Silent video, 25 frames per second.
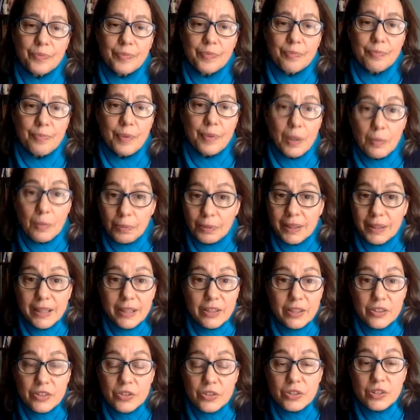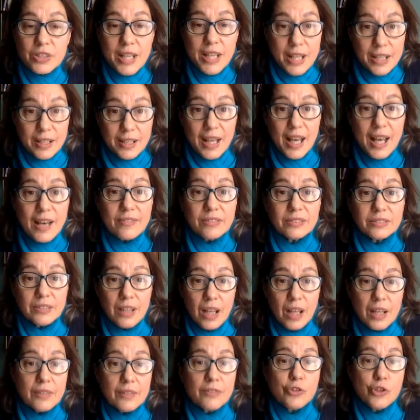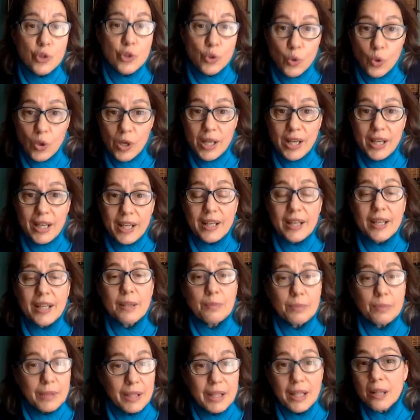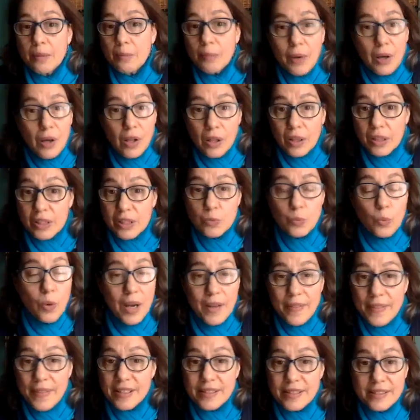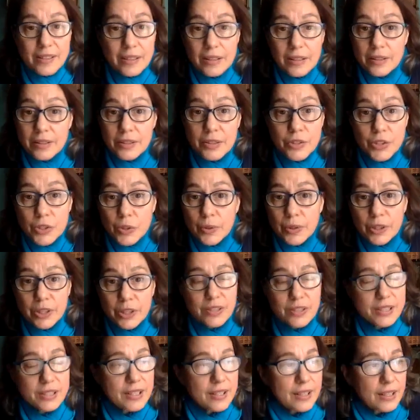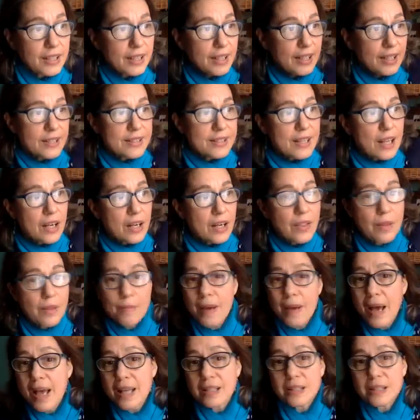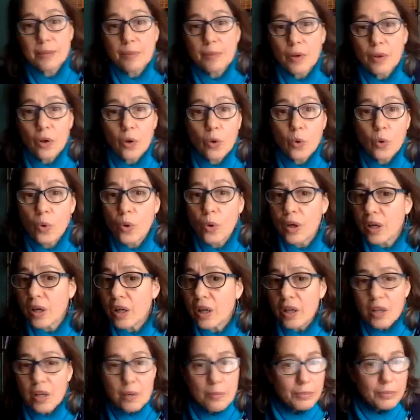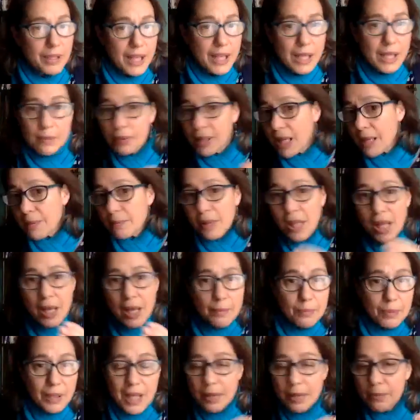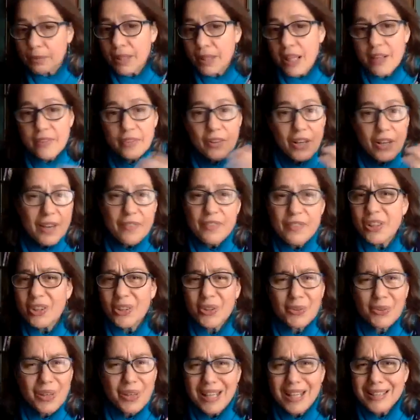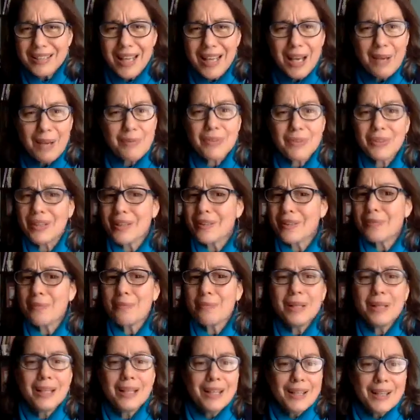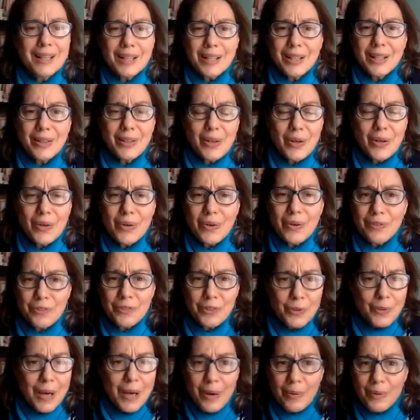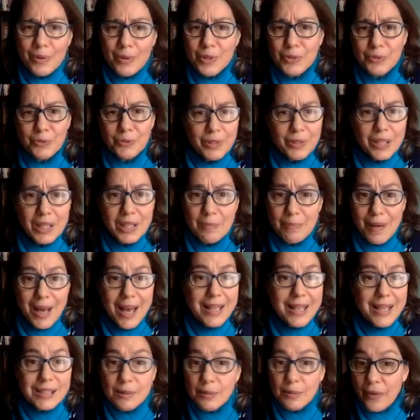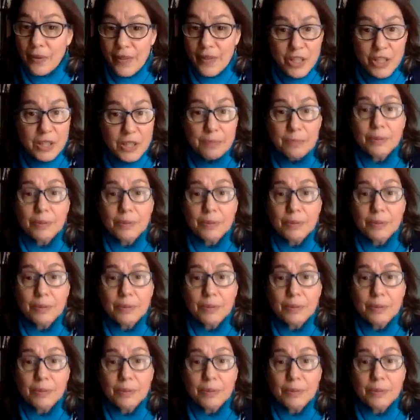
ball players tend to have a lot of joy in playing ball. It's why they started to do it. You see the kids out on the basketball court playing. They're having a great time. You give them, you know, a few hours free in a basketball, they just